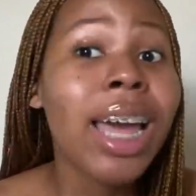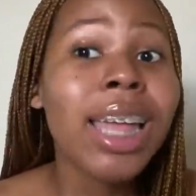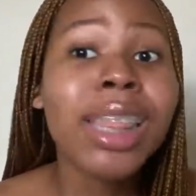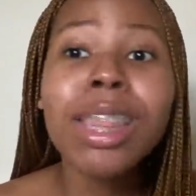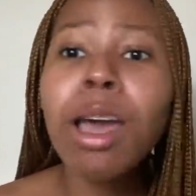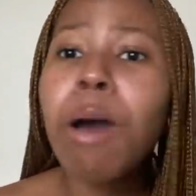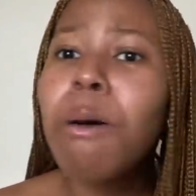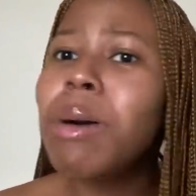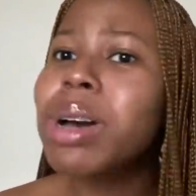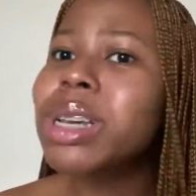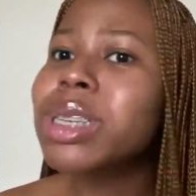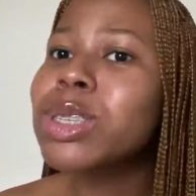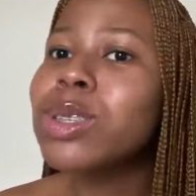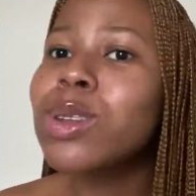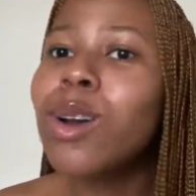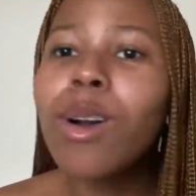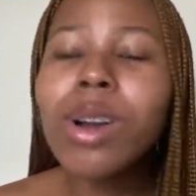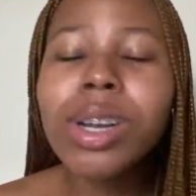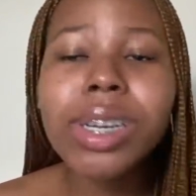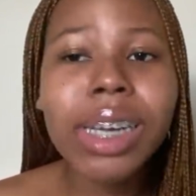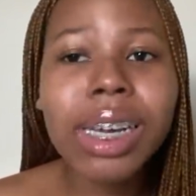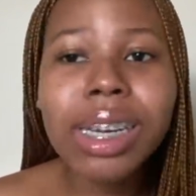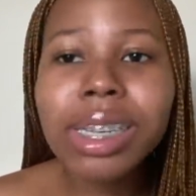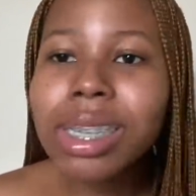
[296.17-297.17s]
There was no
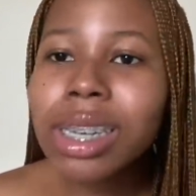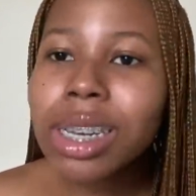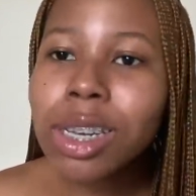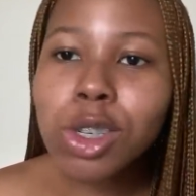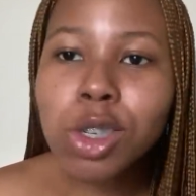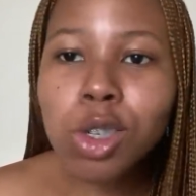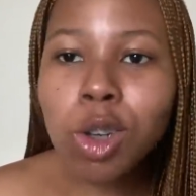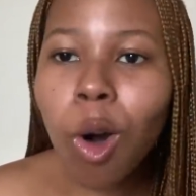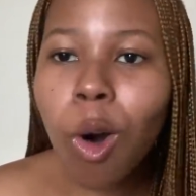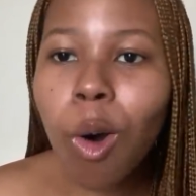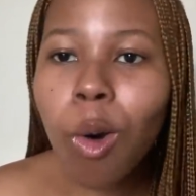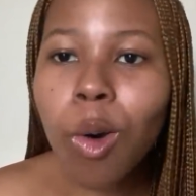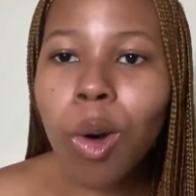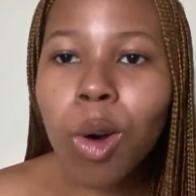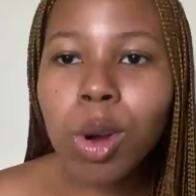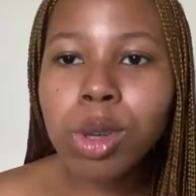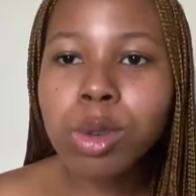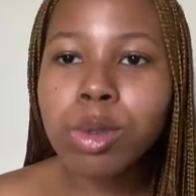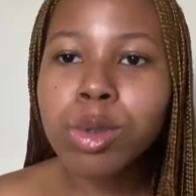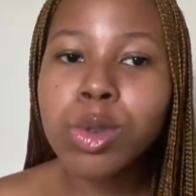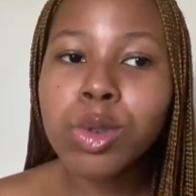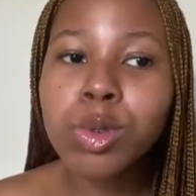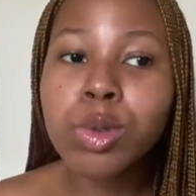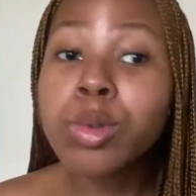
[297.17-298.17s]
dating show or
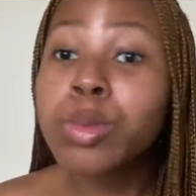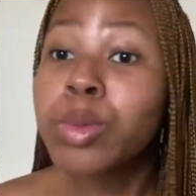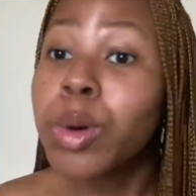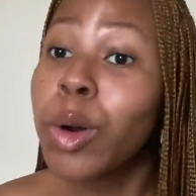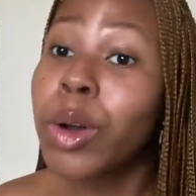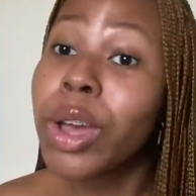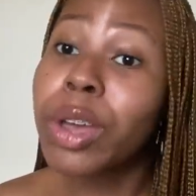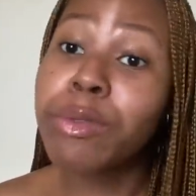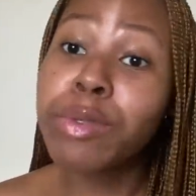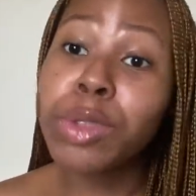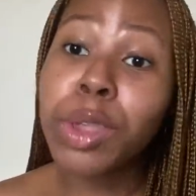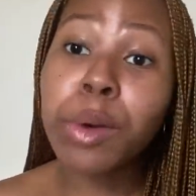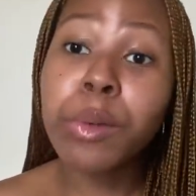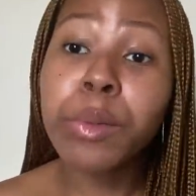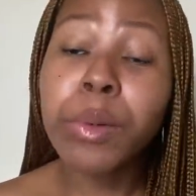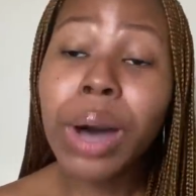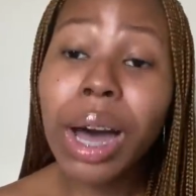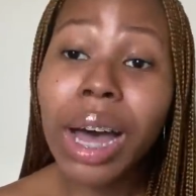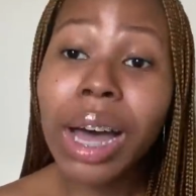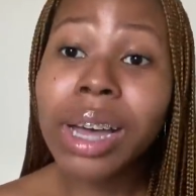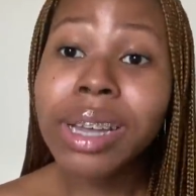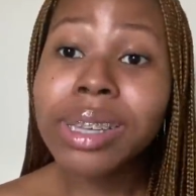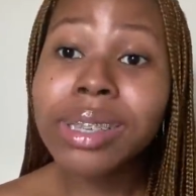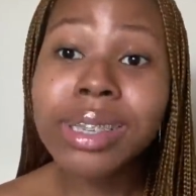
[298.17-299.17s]
YouTube, or if there
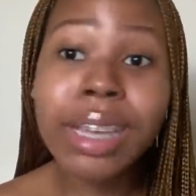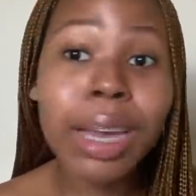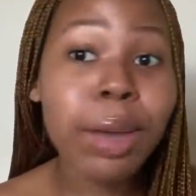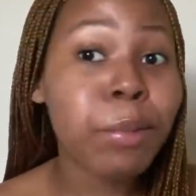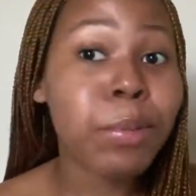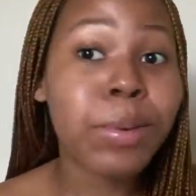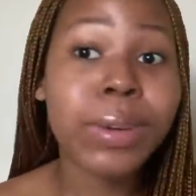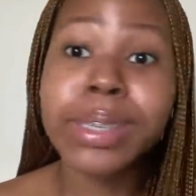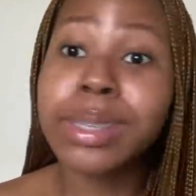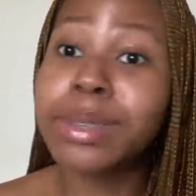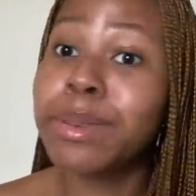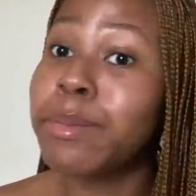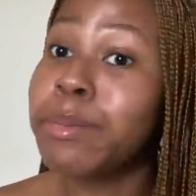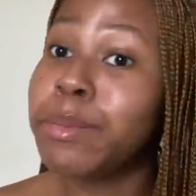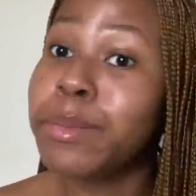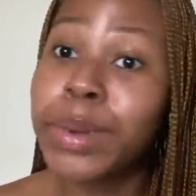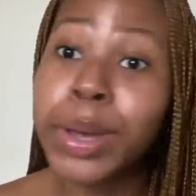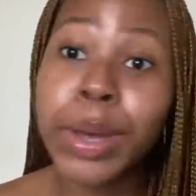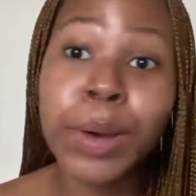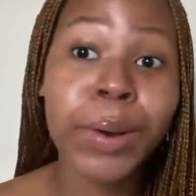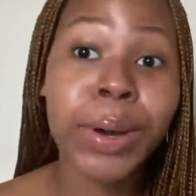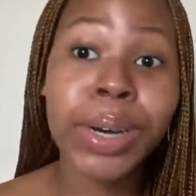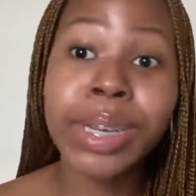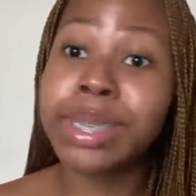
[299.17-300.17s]
was, it
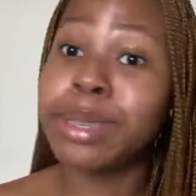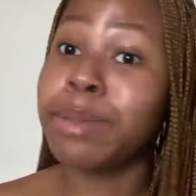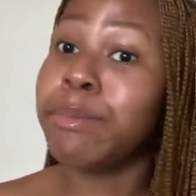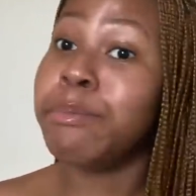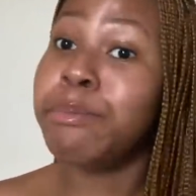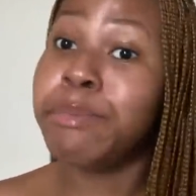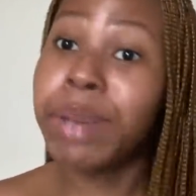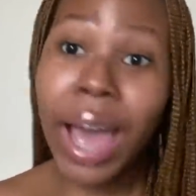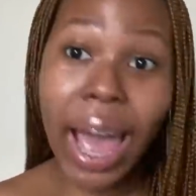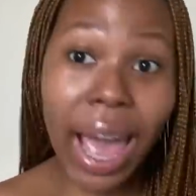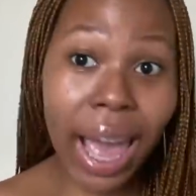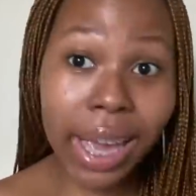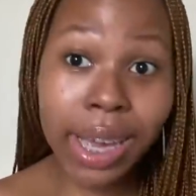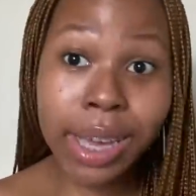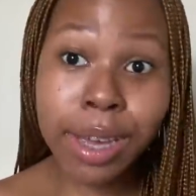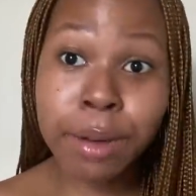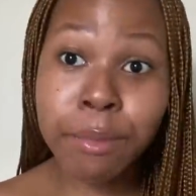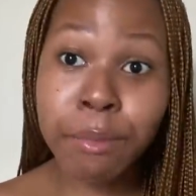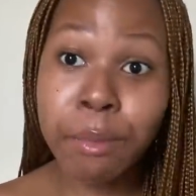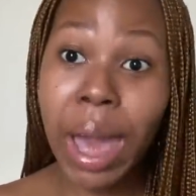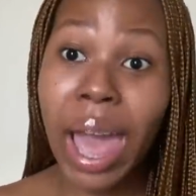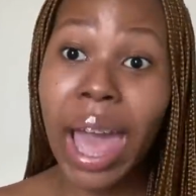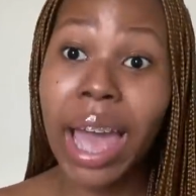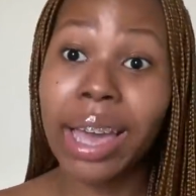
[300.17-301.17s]
wasn't
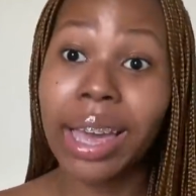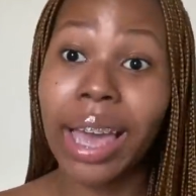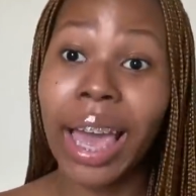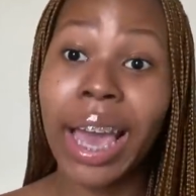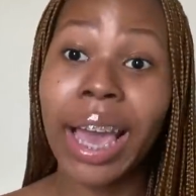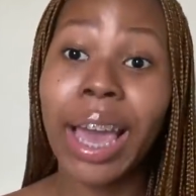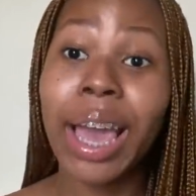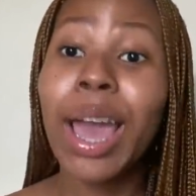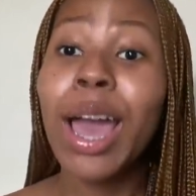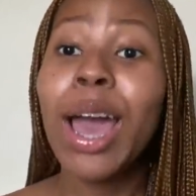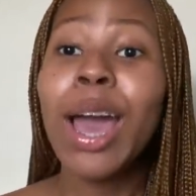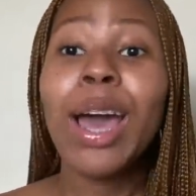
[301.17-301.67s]
banging.